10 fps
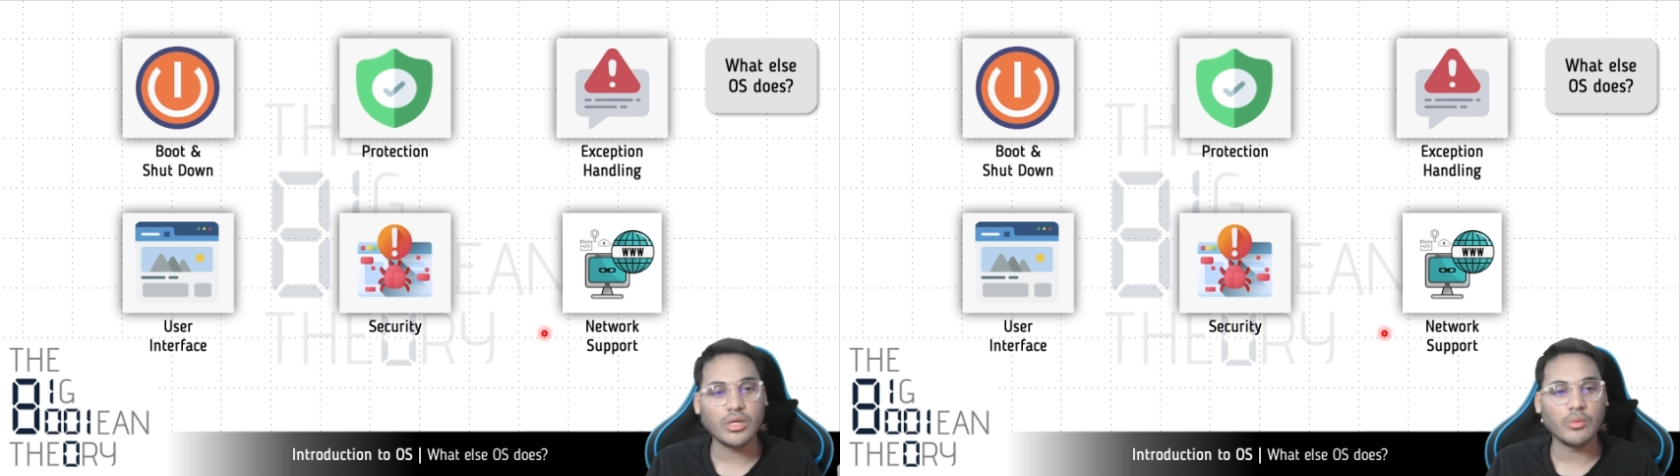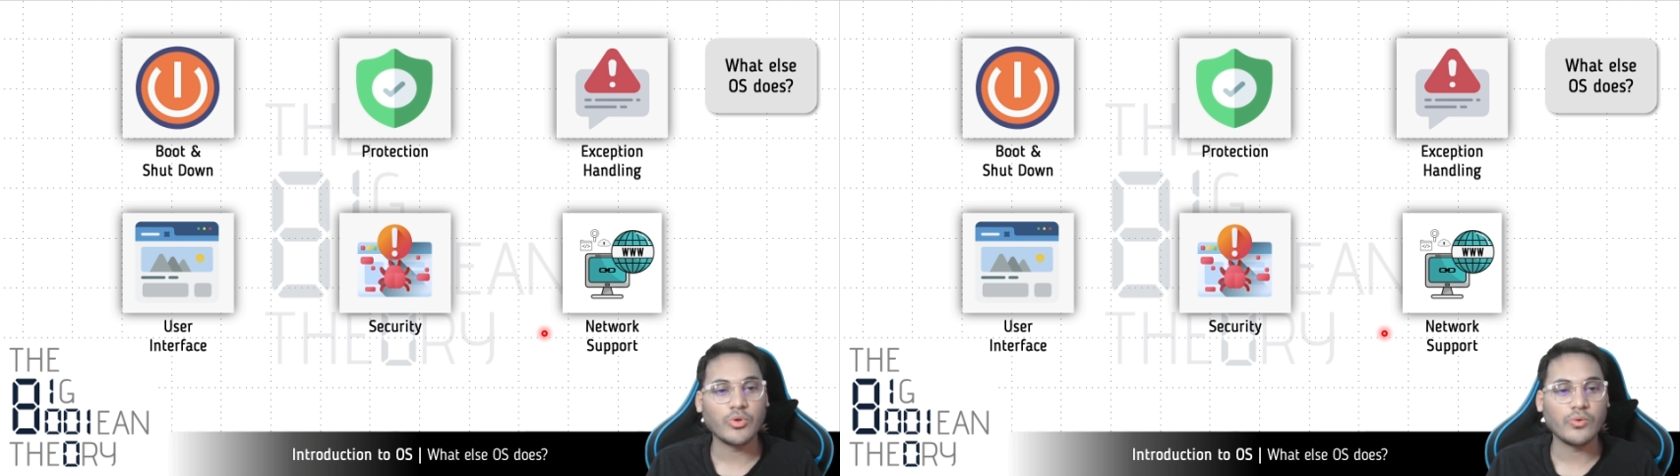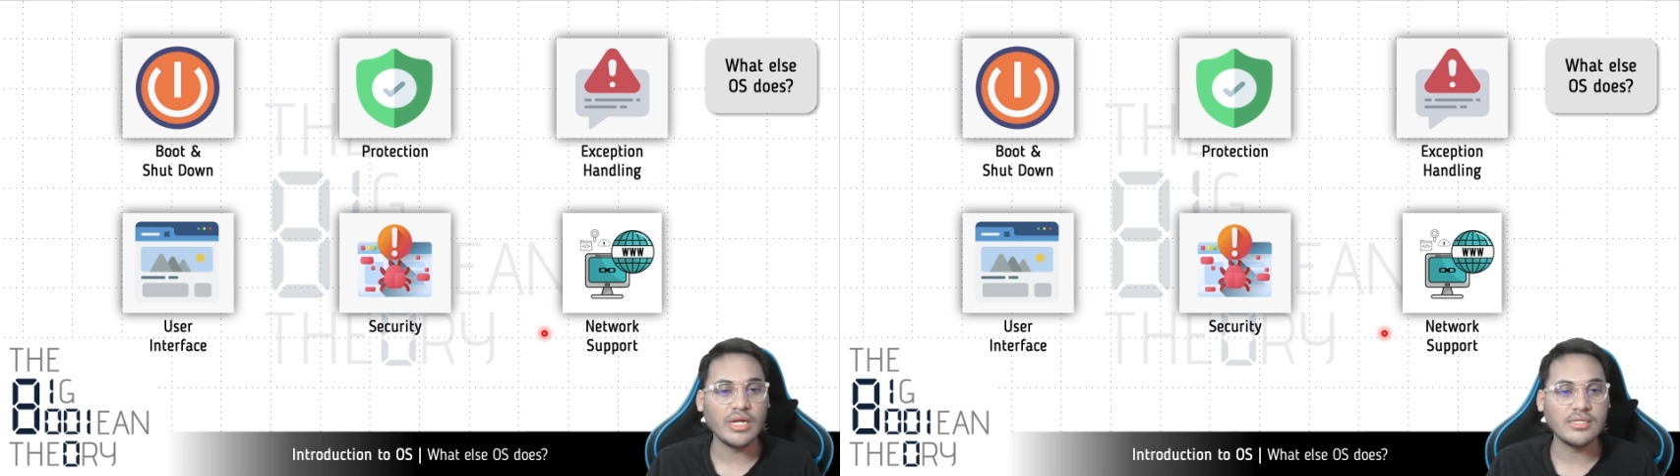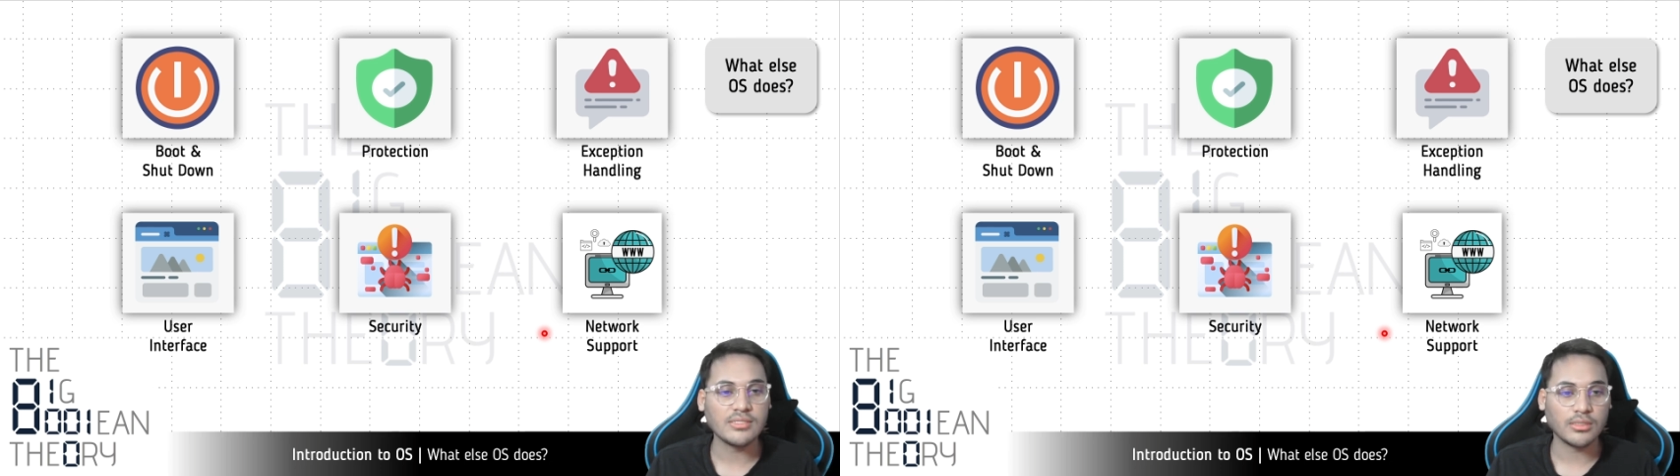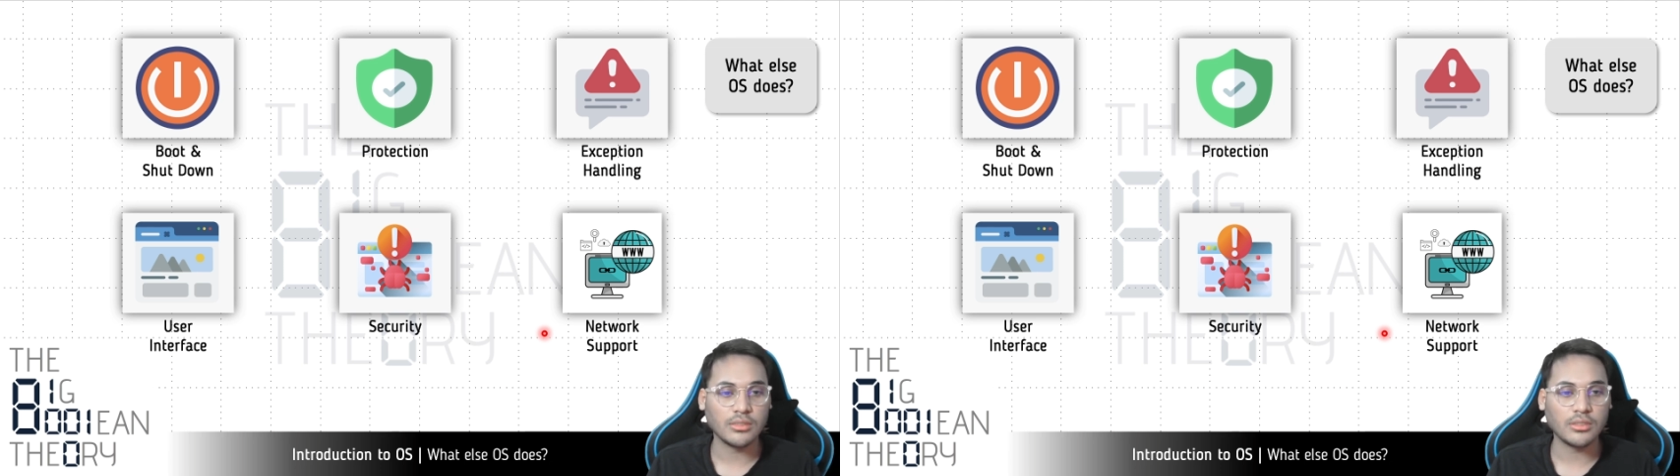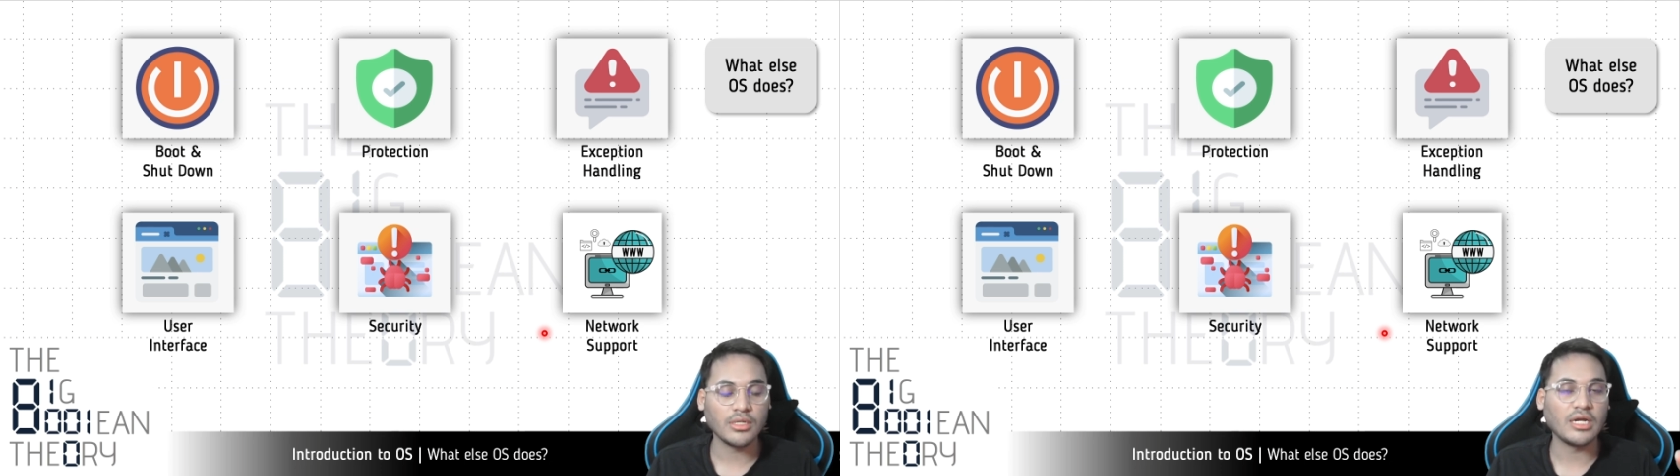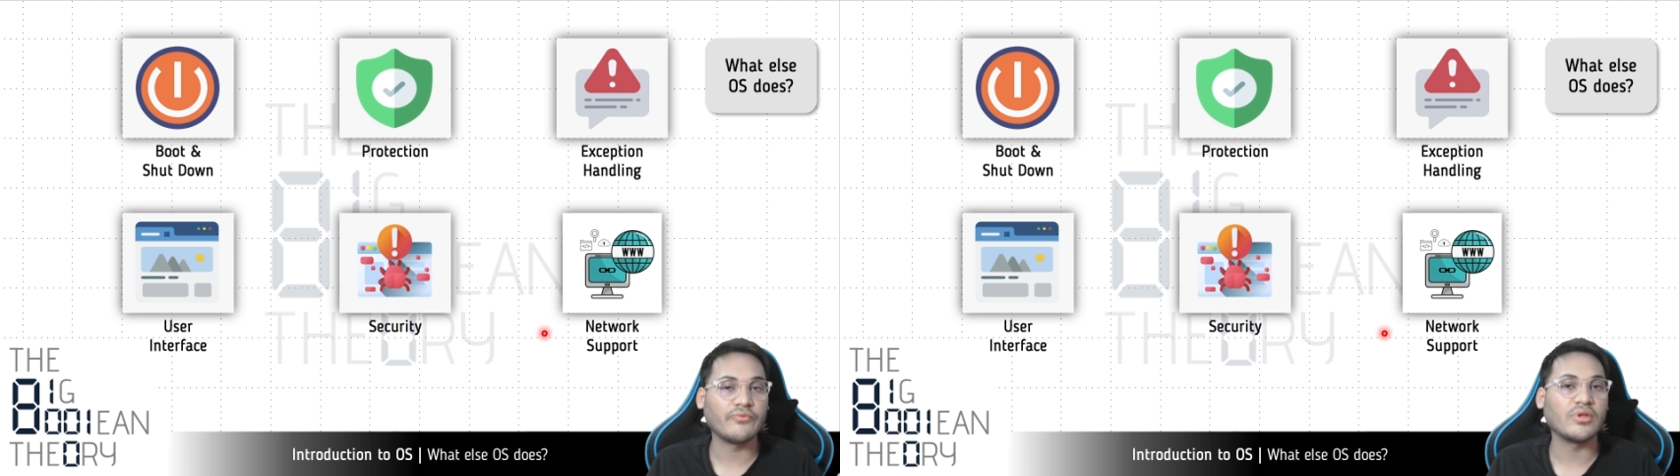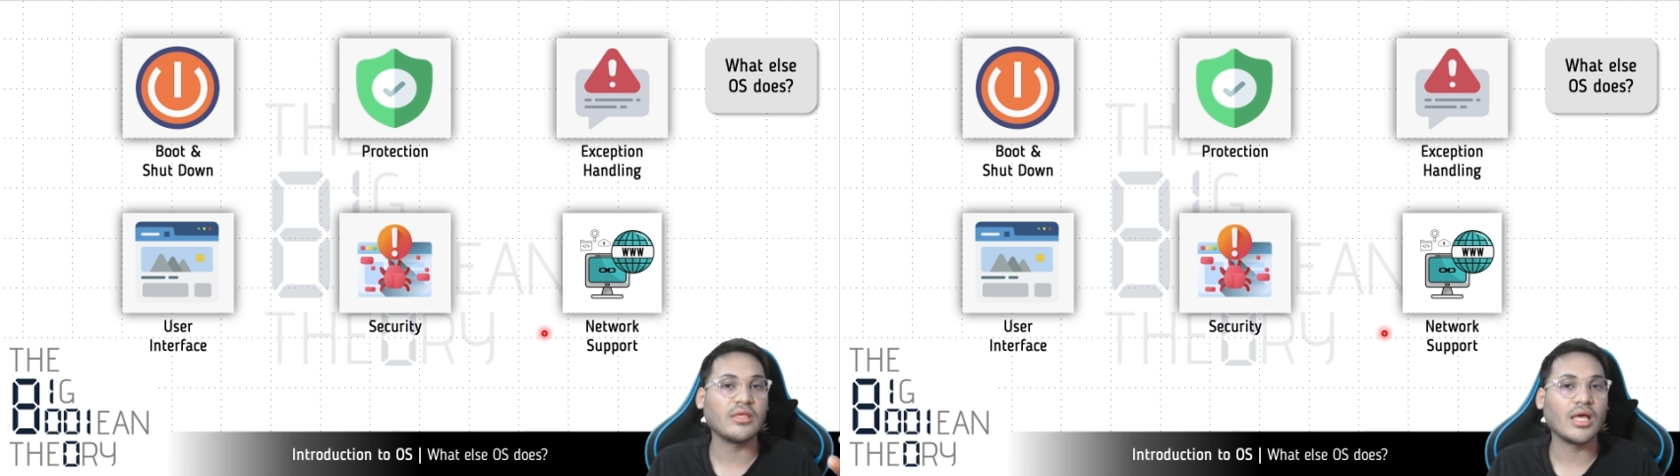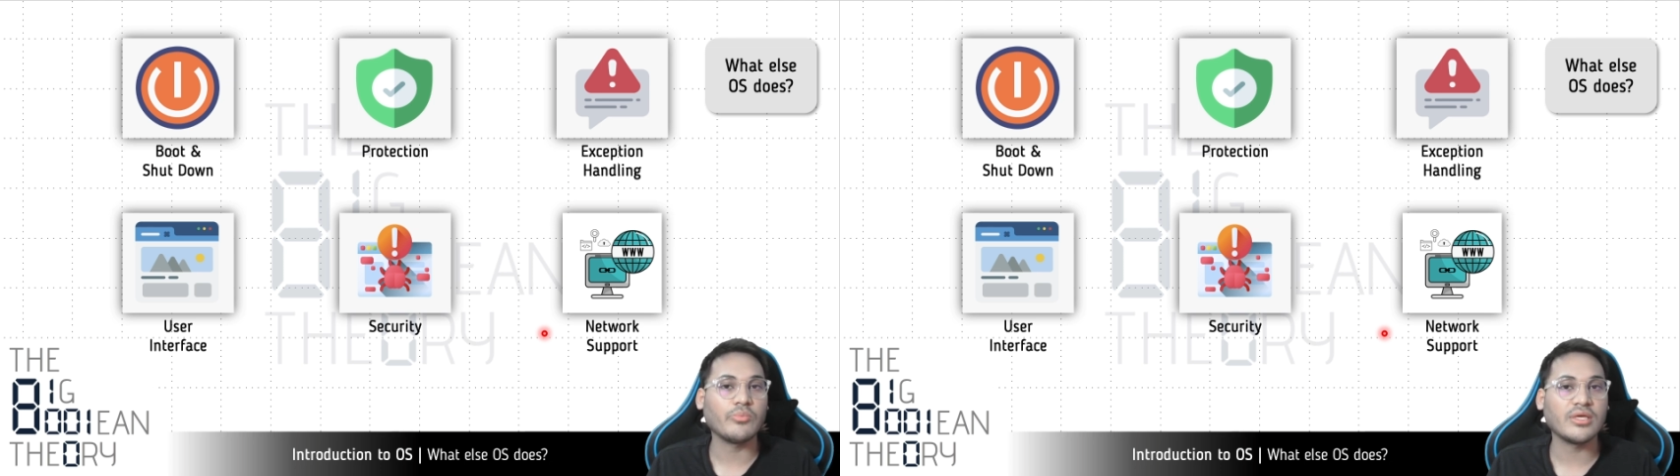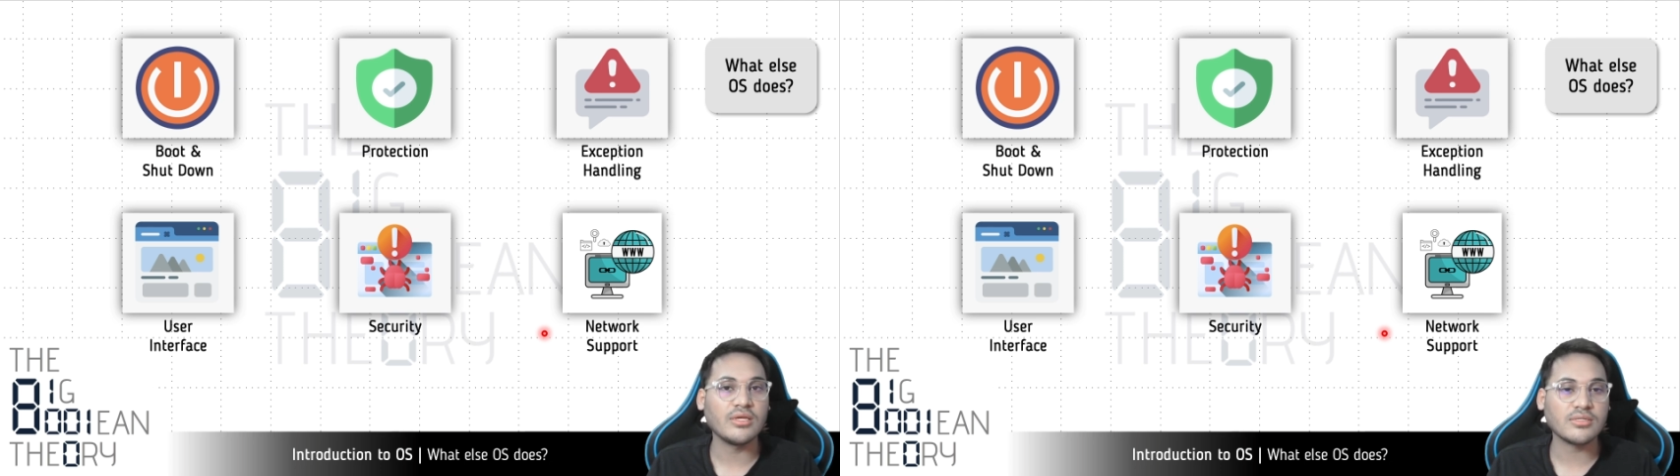provides the networking
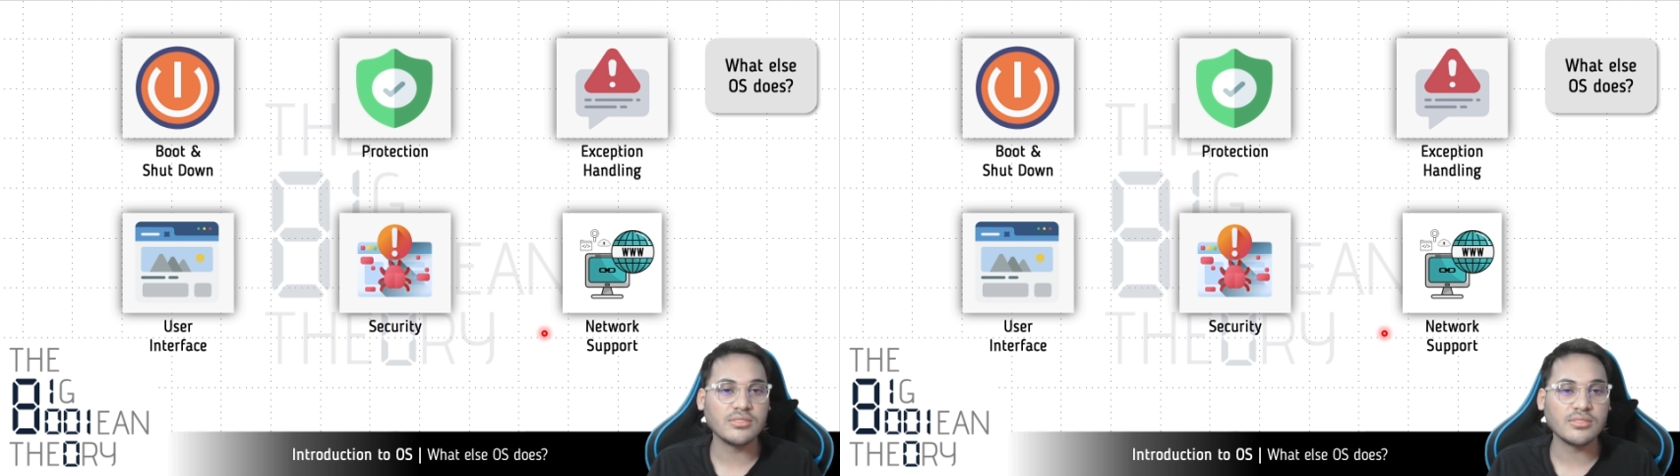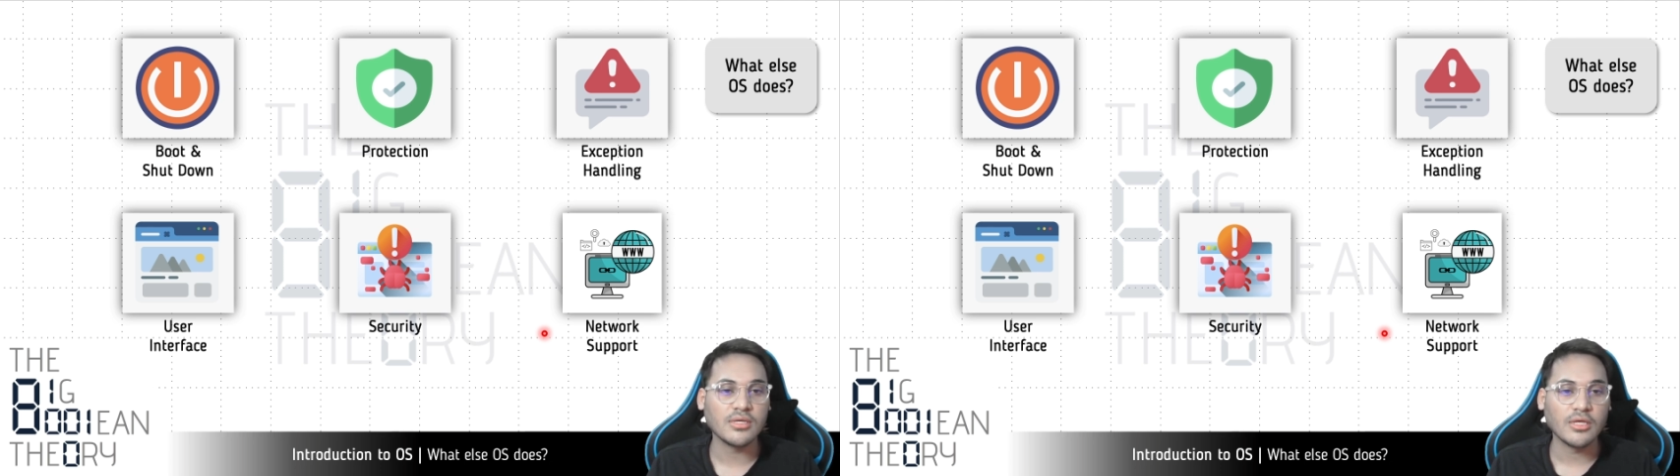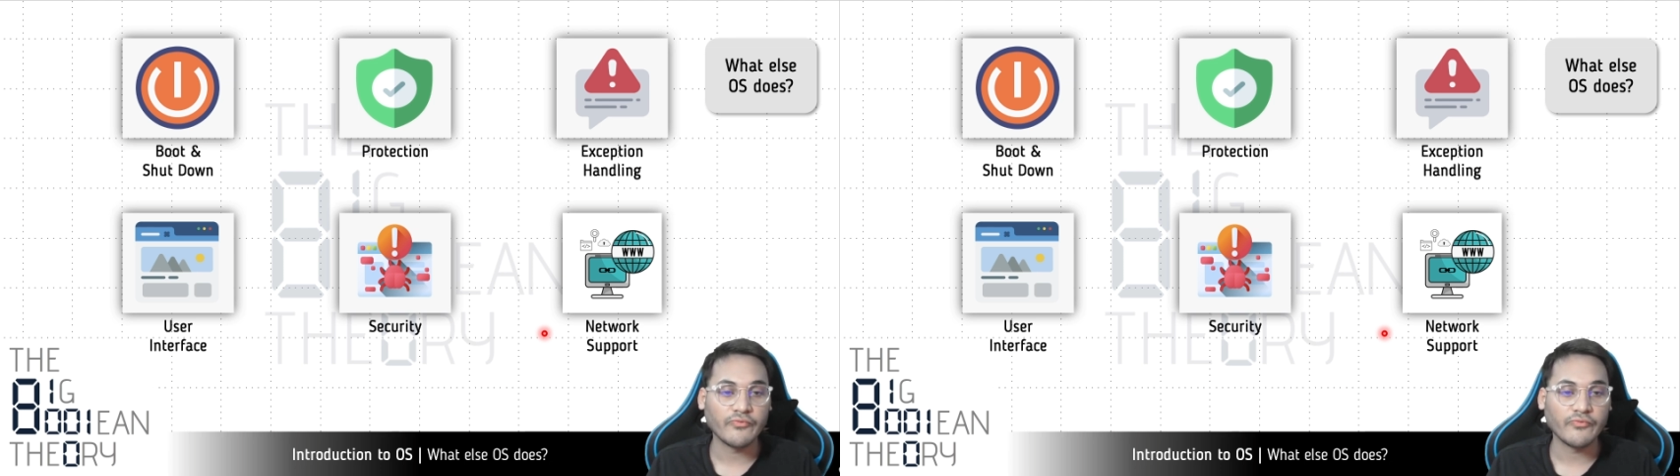applications